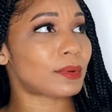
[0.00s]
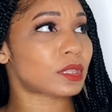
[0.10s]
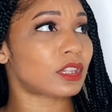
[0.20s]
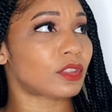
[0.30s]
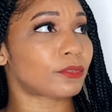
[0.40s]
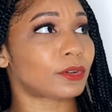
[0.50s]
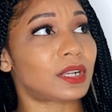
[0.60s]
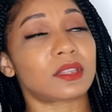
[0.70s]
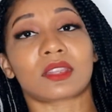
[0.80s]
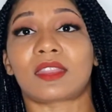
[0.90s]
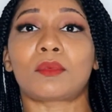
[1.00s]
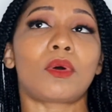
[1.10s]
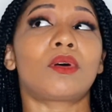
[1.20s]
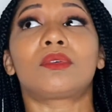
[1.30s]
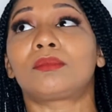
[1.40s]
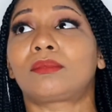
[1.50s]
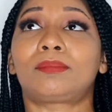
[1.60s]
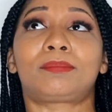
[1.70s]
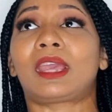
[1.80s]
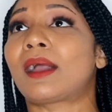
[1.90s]
to see their friends, and they
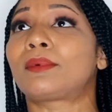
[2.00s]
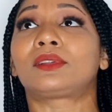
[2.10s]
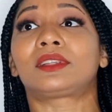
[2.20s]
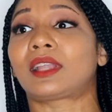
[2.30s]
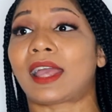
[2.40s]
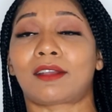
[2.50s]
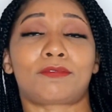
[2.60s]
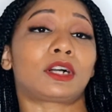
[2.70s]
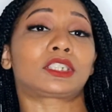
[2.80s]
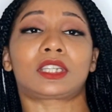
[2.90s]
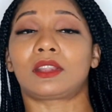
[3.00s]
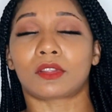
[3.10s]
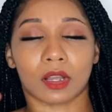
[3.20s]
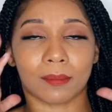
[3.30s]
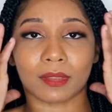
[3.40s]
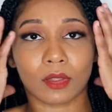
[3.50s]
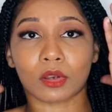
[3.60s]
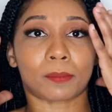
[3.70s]
won't be able to like function, and they're gonna be so